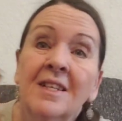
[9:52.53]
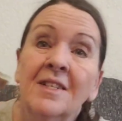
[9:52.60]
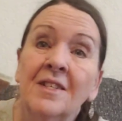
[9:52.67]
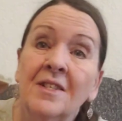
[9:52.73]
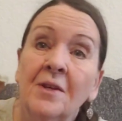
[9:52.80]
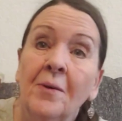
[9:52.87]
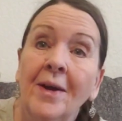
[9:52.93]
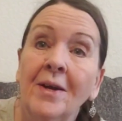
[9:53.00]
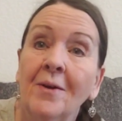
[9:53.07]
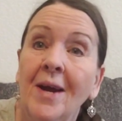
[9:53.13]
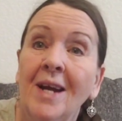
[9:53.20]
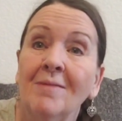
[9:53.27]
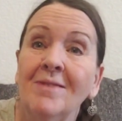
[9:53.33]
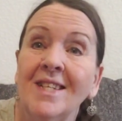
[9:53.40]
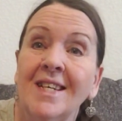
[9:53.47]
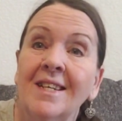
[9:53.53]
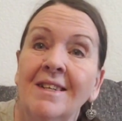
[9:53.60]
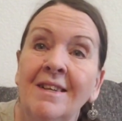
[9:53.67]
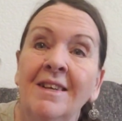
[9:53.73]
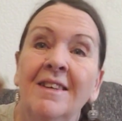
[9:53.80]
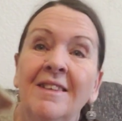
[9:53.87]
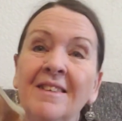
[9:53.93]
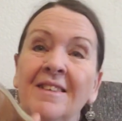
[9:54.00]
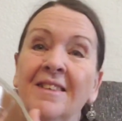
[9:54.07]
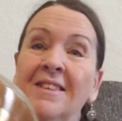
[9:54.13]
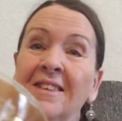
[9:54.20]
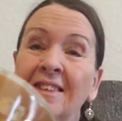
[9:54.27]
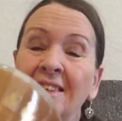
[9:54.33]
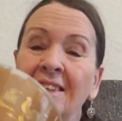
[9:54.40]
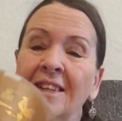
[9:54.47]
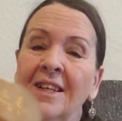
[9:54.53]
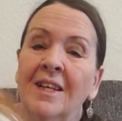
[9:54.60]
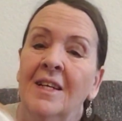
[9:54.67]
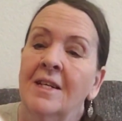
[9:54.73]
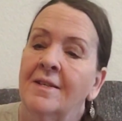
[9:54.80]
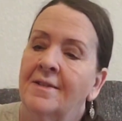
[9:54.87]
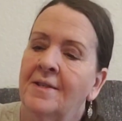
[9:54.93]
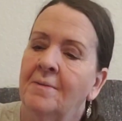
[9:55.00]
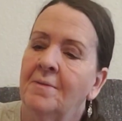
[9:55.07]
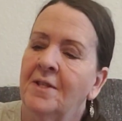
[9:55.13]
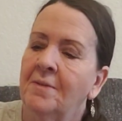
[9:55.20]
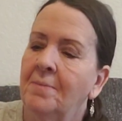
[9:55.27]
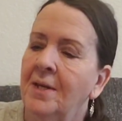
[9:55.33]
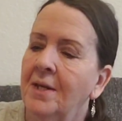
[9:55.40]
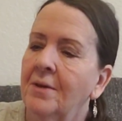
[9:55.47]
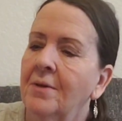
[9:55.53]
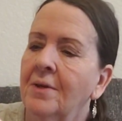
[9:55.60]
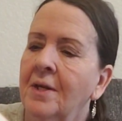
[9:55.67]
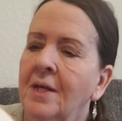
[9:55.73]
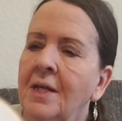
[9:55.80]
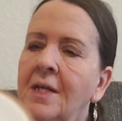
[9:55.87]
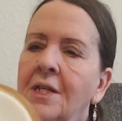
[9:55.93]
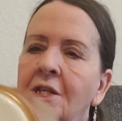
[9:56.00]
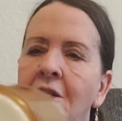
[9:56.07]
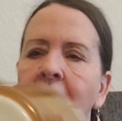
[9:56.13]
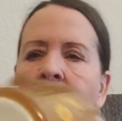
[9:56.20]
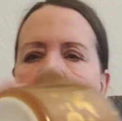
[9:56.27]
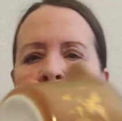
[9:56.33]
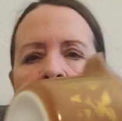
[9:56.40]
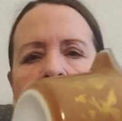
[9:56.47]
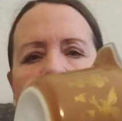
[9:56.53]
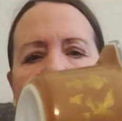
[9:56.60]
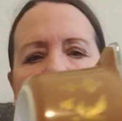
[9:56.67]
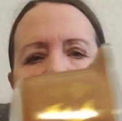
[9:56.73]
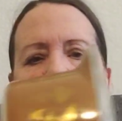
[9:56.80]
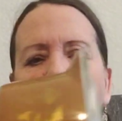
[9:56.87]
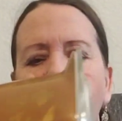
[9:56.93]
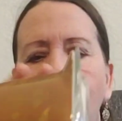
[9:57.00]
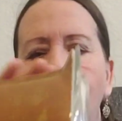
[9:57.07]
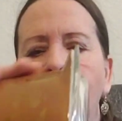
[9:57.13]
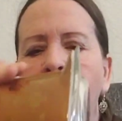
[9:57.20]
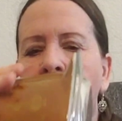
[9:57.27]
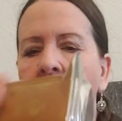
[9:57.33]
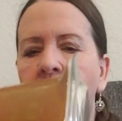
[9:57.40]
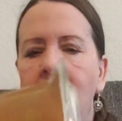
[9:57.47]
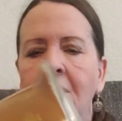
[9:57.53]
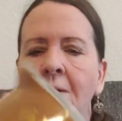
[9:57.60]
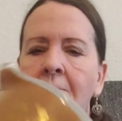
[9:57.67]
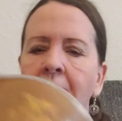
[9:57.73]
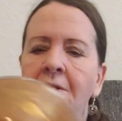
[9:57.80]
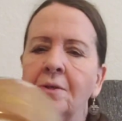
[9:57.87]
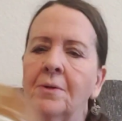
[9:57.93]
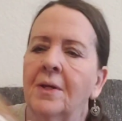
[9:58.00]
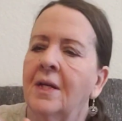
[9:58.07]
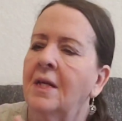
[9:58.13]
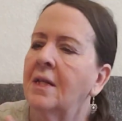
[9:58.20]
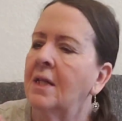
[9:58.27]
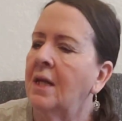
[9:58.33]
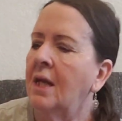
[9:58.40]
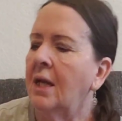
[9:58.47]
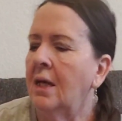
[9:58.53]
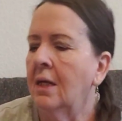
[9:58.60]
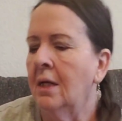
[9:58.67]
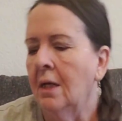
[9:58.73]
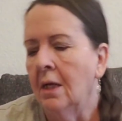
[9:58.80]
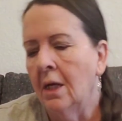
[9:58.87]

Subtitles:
So I grabbed it. Seems to be in good condition. I don't see any chips or anything.